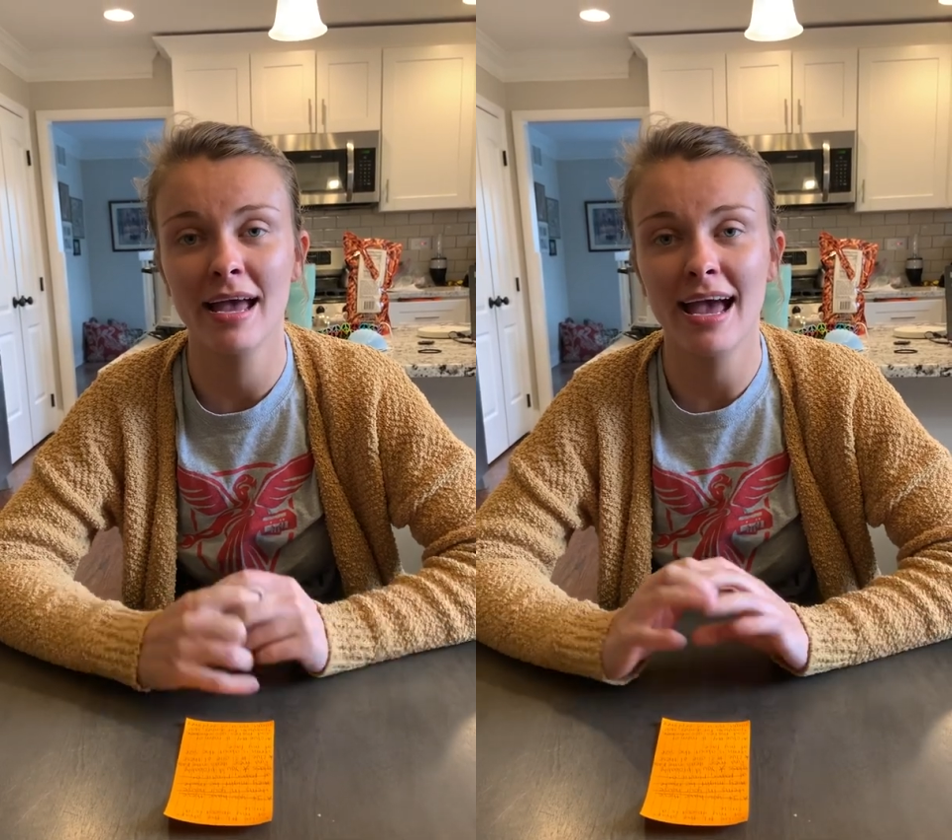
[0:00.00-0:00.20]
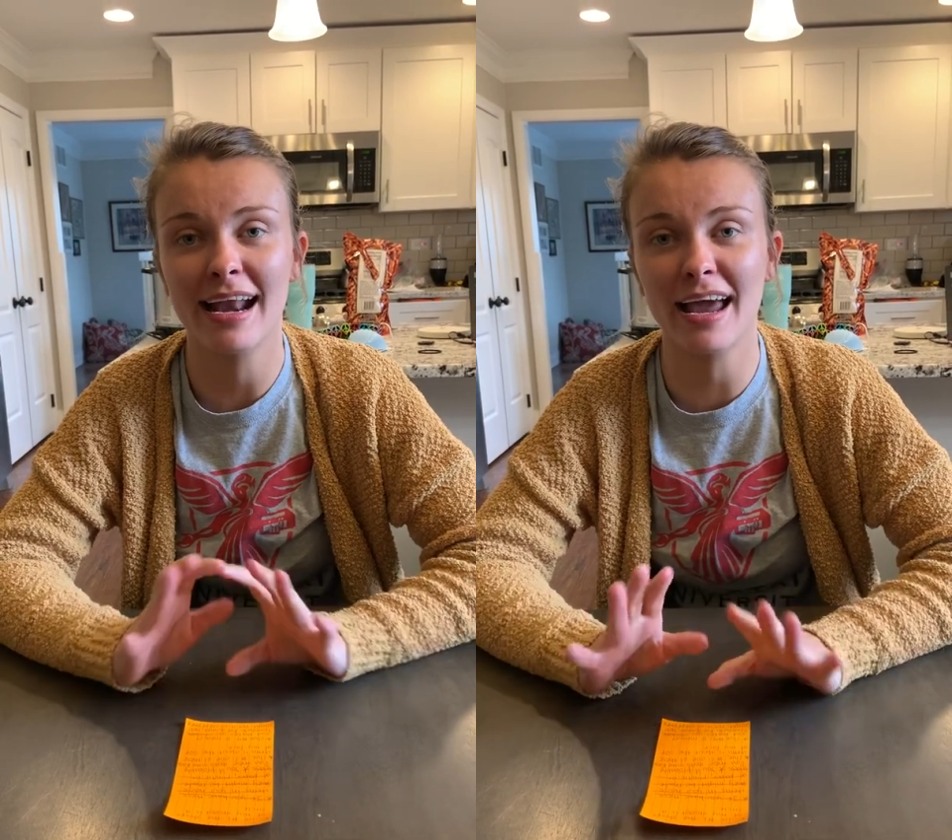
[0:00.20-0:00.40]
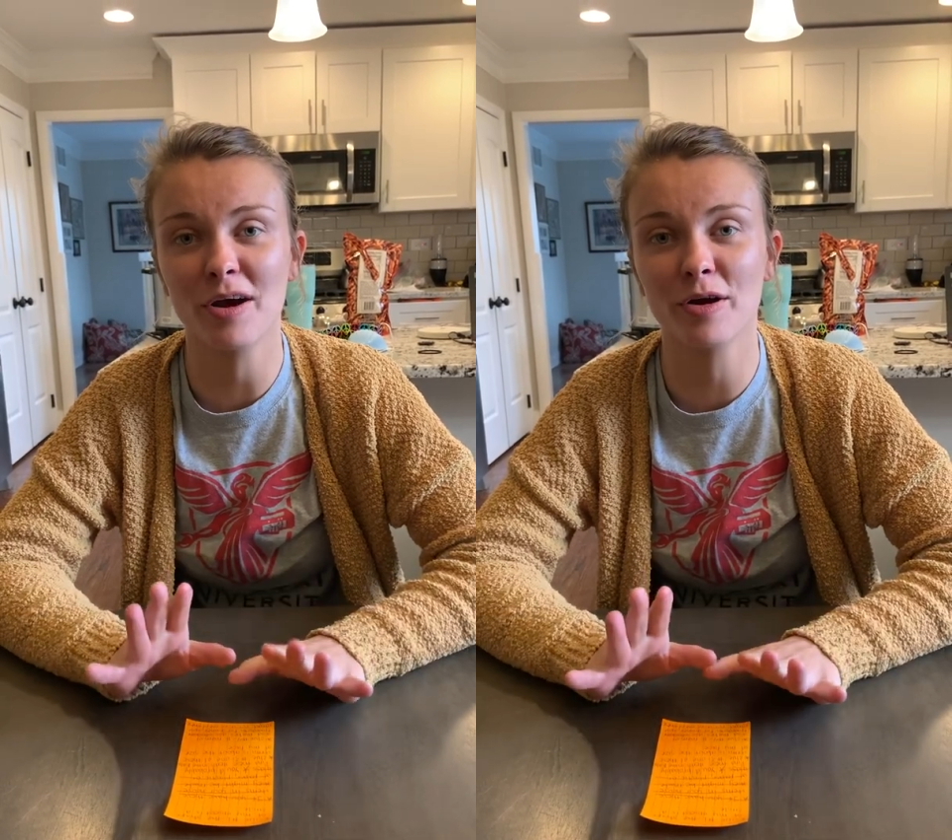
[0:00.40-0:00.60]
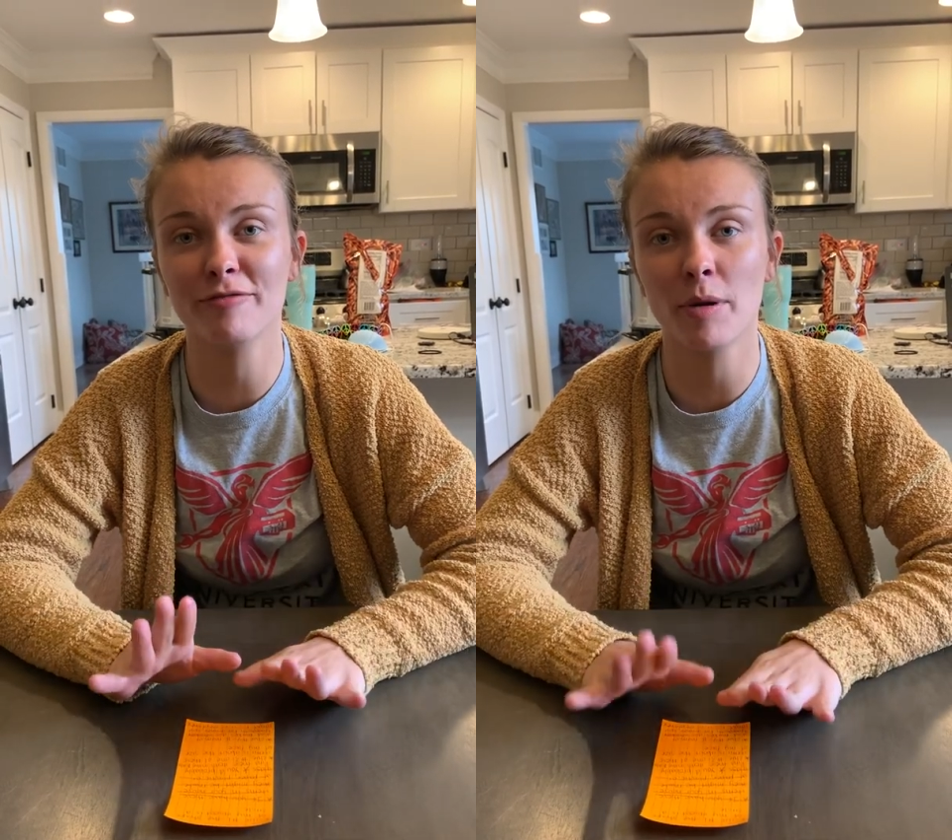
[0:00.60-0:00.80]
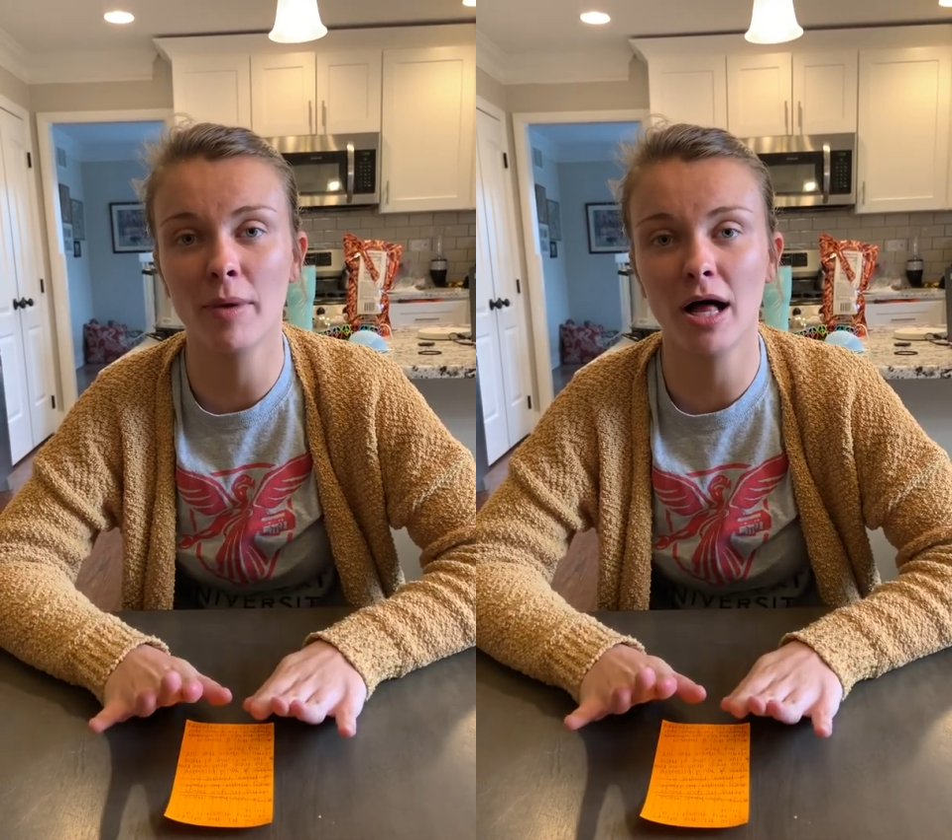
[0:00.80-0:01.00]
And I heard
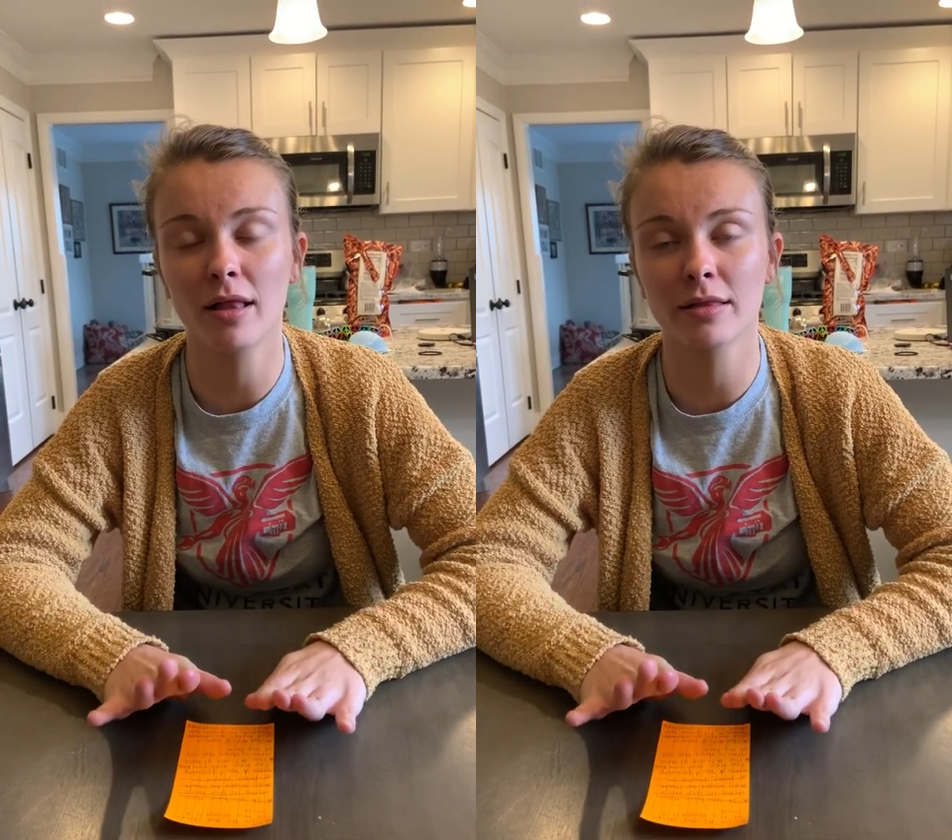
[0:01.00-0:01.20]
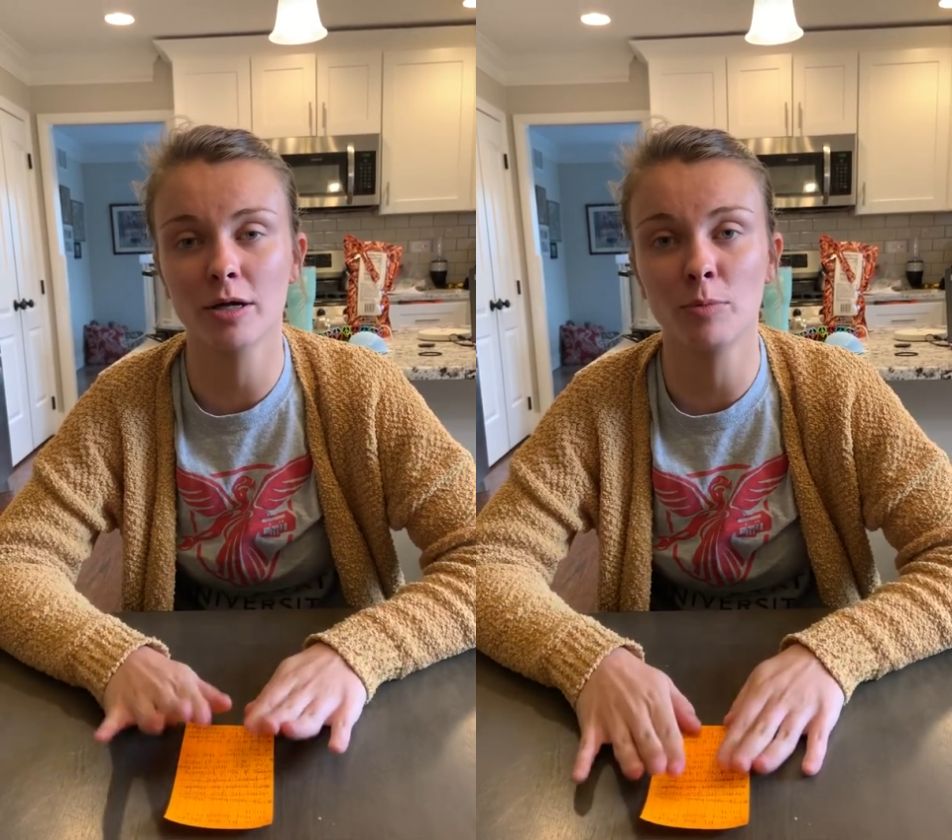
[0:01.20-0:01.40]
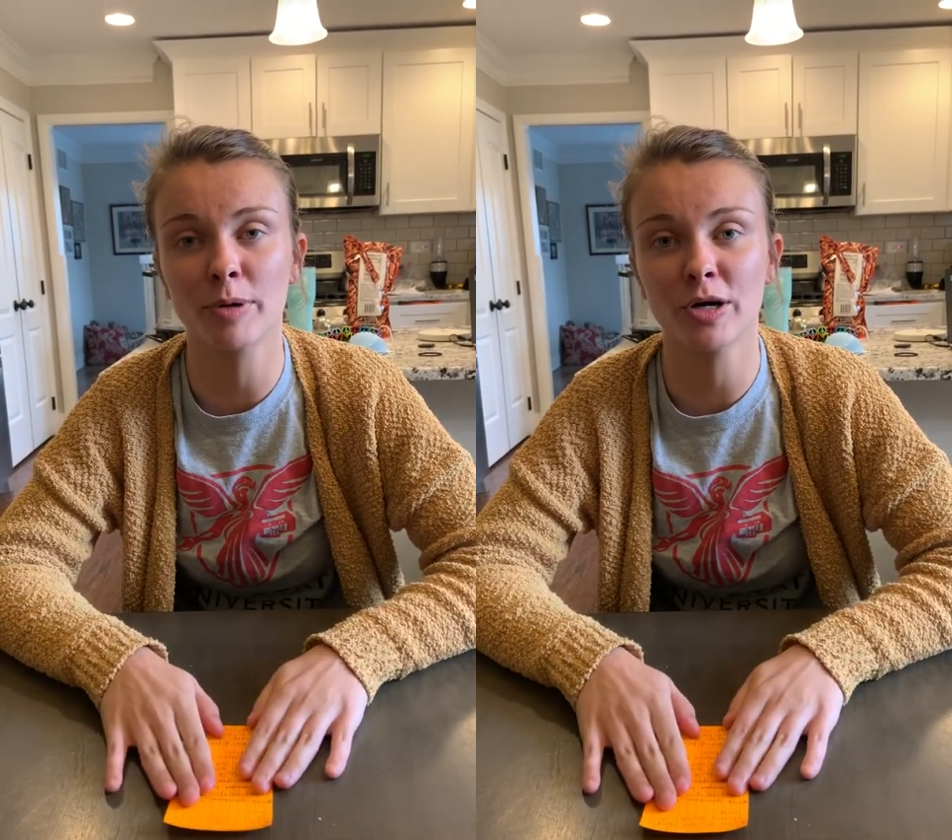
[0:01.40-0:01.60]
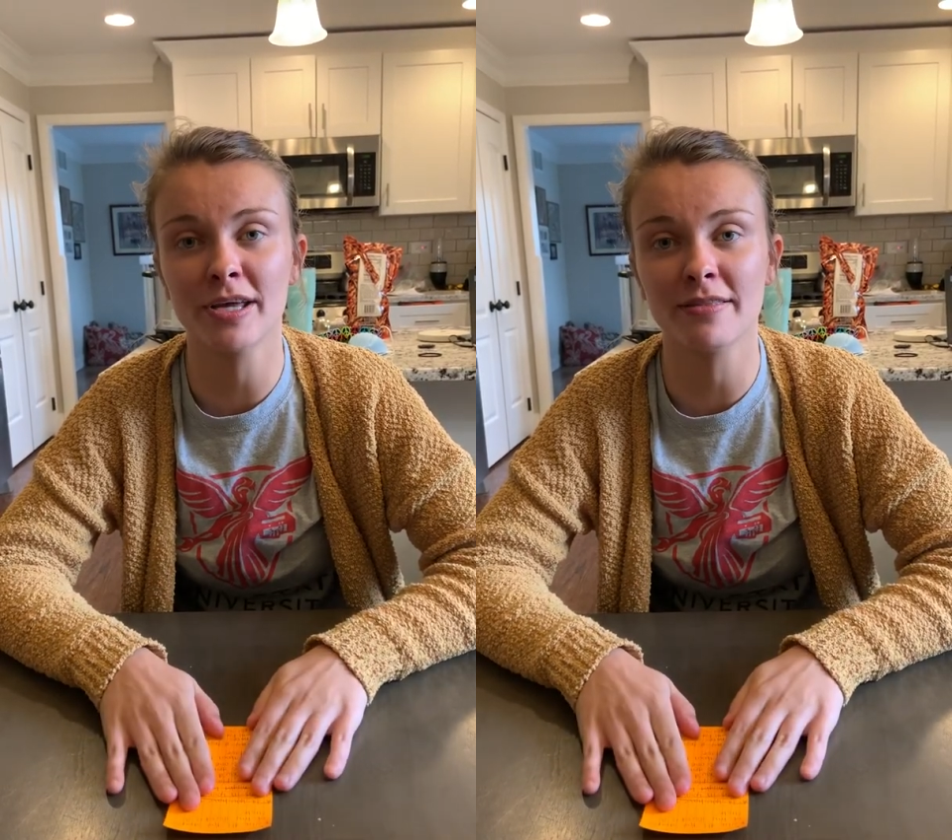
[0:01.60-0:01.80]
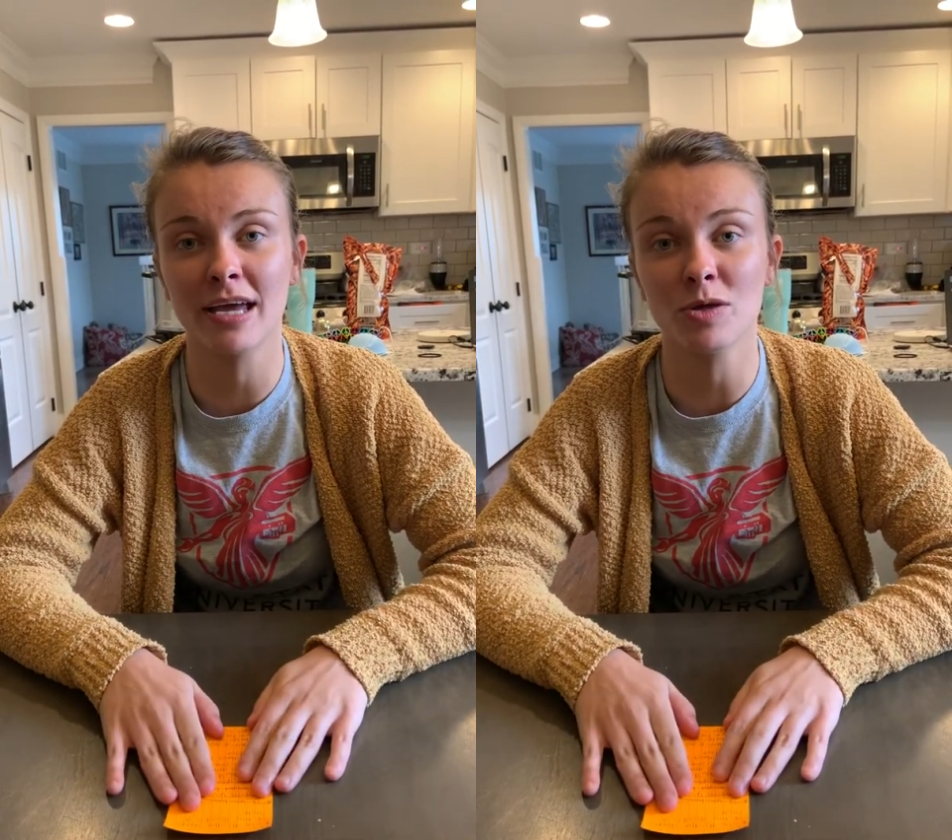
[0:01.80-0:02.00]
from a little
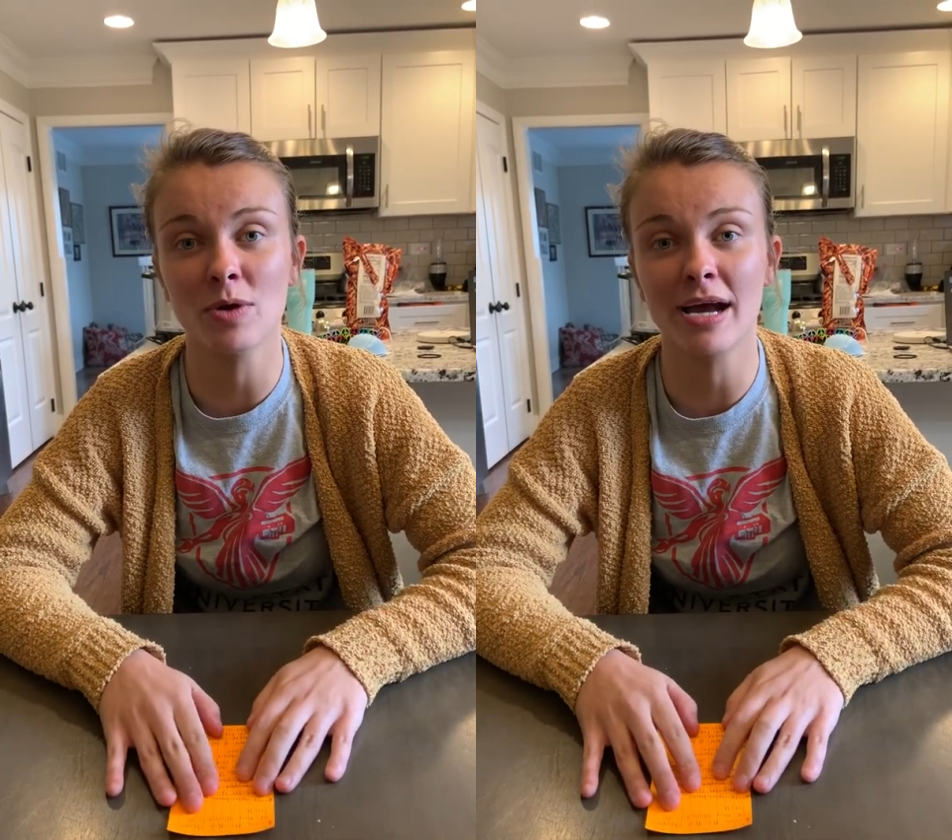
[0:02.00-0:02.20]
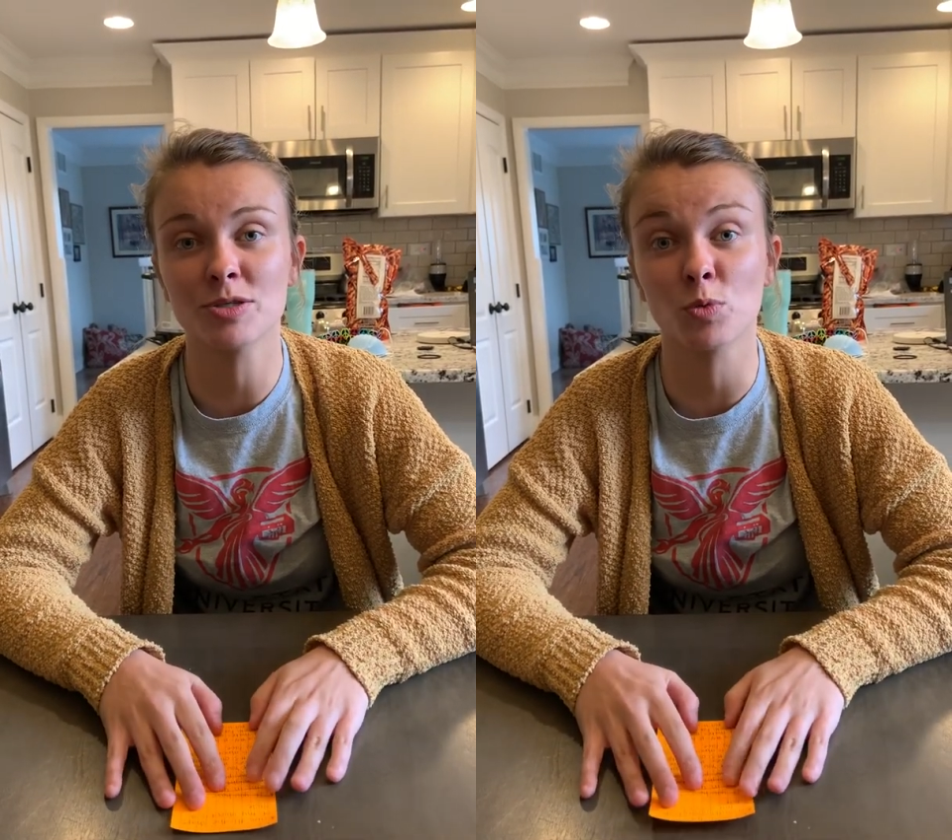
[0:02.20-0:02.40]
birdie that you guys